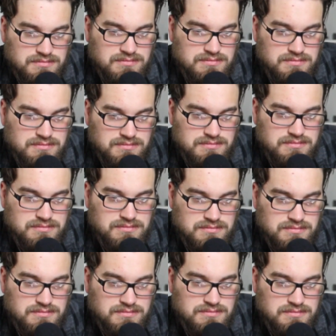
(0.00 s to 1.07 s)

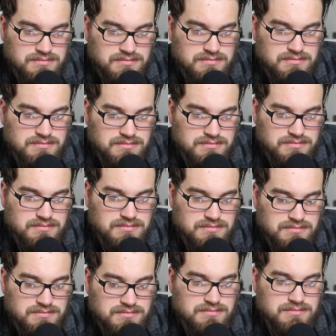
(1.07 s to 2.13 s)

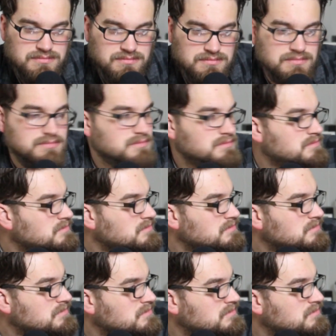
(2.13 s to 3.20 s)

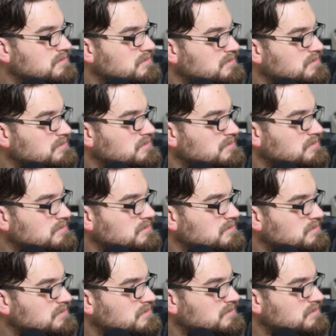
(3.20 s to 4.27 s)

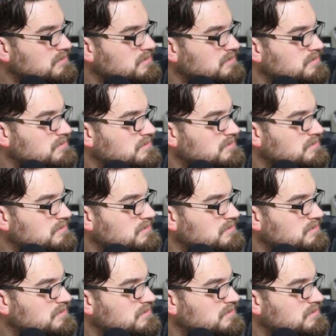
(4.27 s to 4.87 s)
(silent)